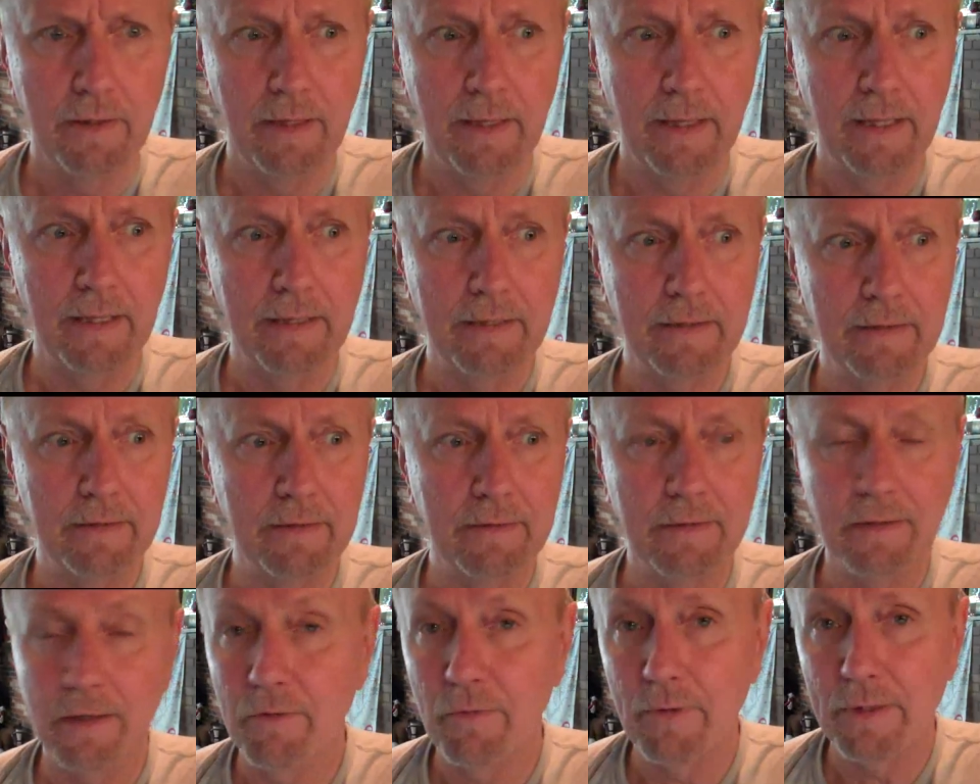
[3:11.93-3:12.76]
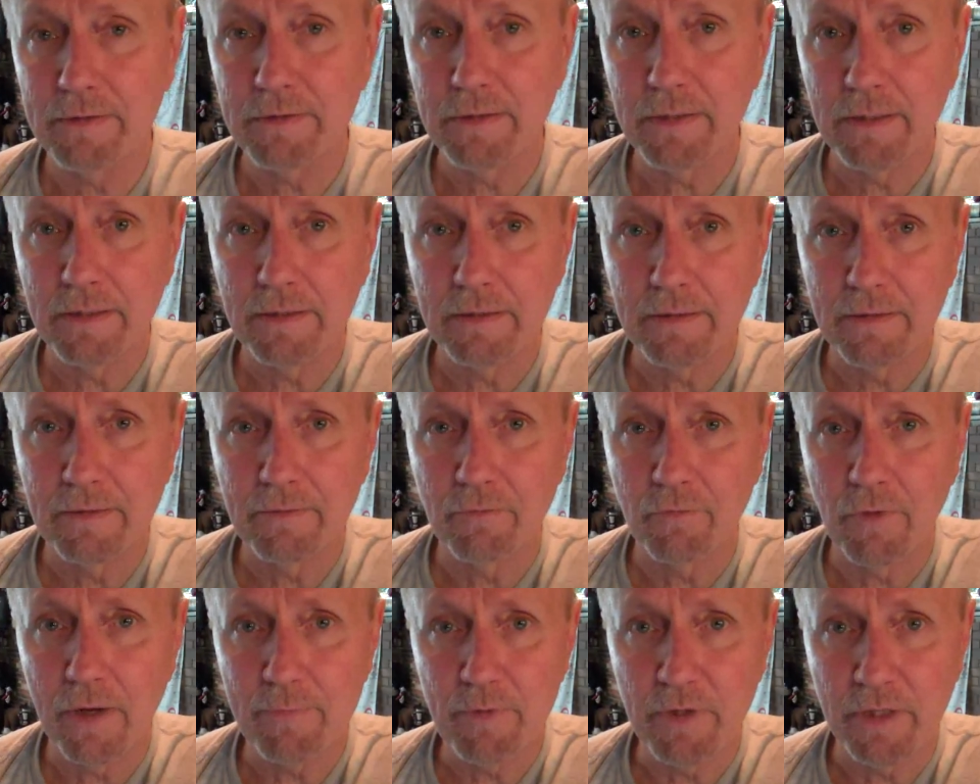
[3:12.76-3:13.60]
And you know what
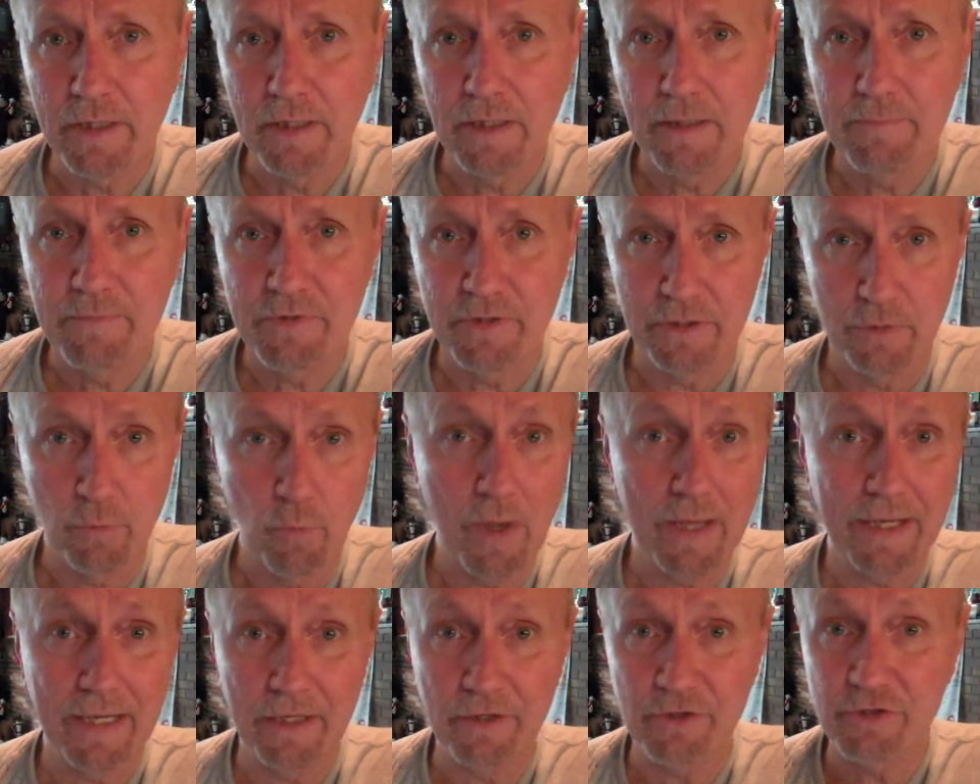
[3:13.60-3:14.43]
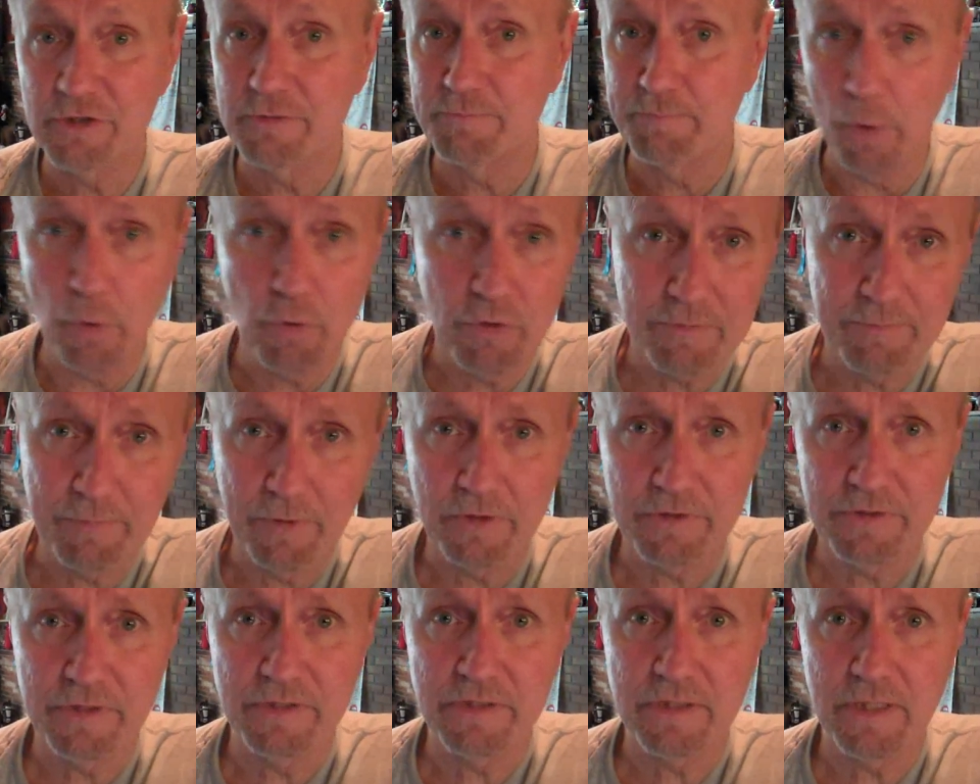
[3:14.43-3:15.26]
Robert Gibbs, the White House
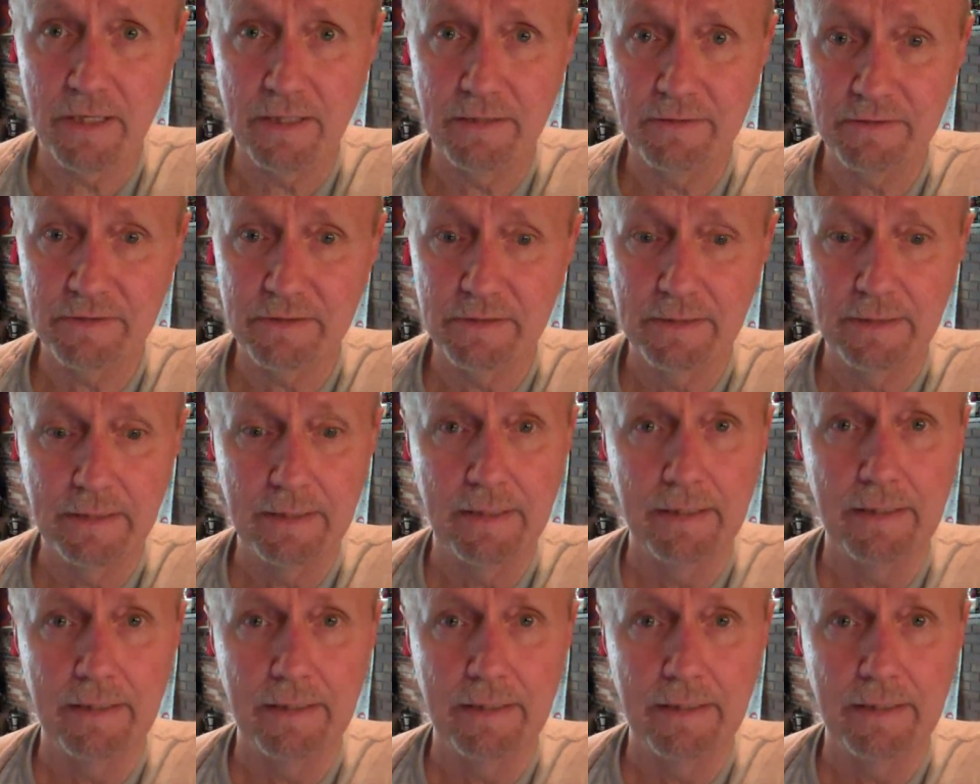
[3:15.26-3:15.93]
spokesperson, says?